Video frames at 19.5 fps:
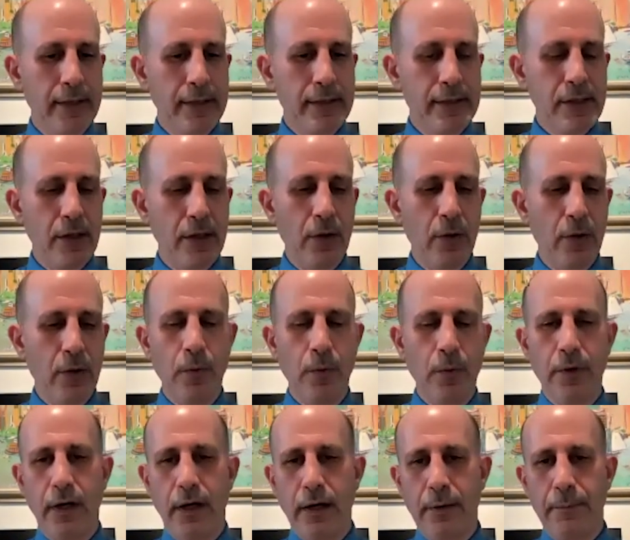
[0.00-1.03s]
So
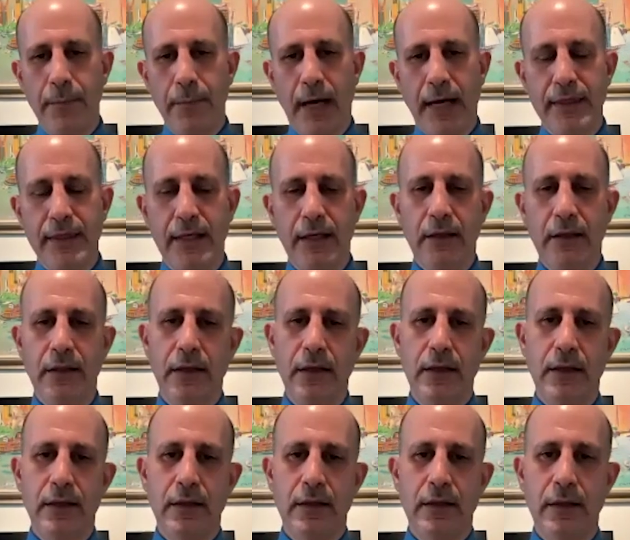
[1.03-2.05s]
I think
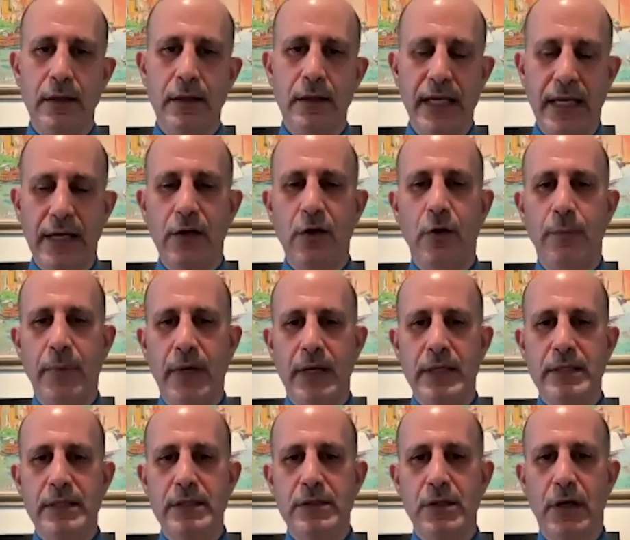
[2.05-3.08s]
the take-home
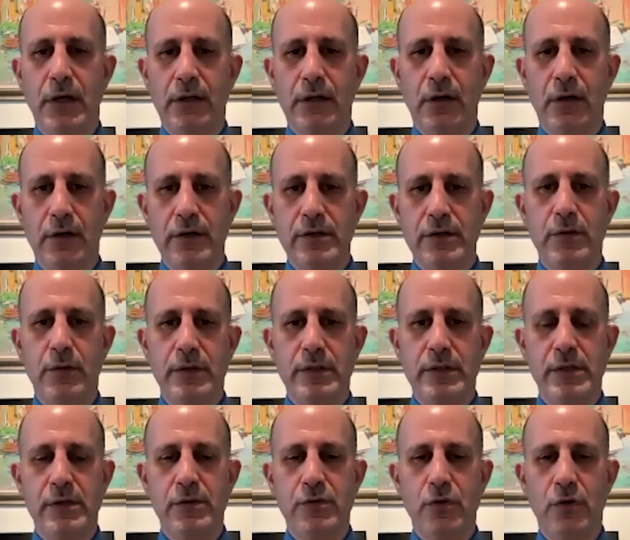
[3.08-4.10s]
message on carcinoid
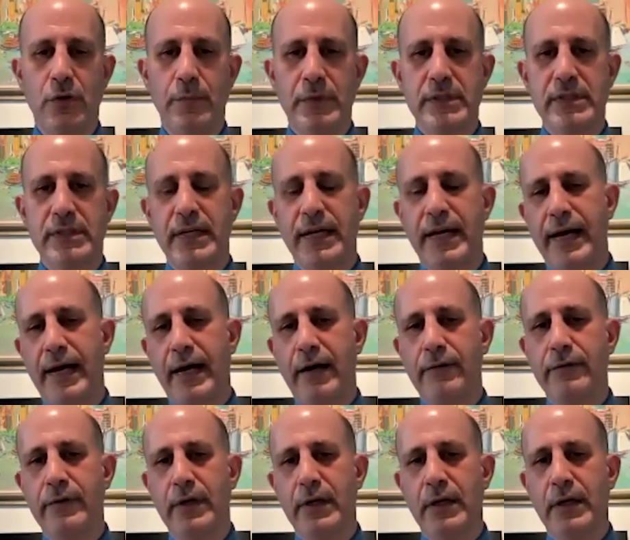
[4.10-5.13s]
syndrome is to
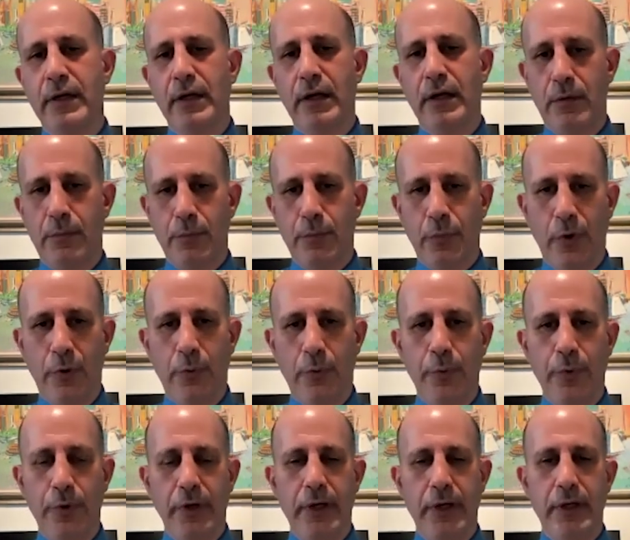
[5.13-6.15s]
have an
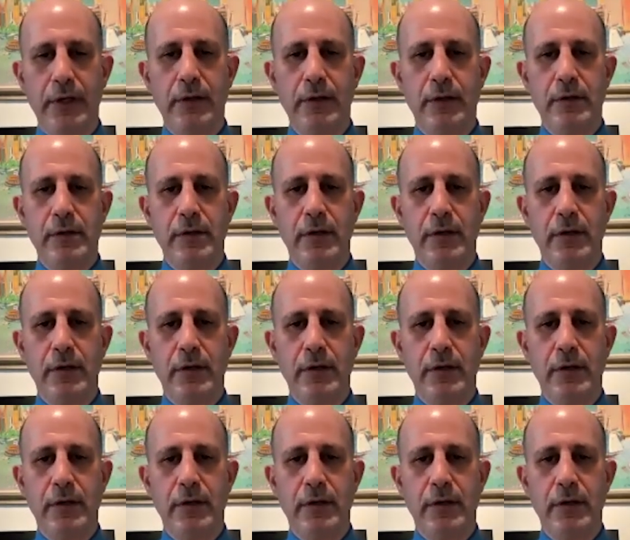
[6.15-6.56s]
appropriate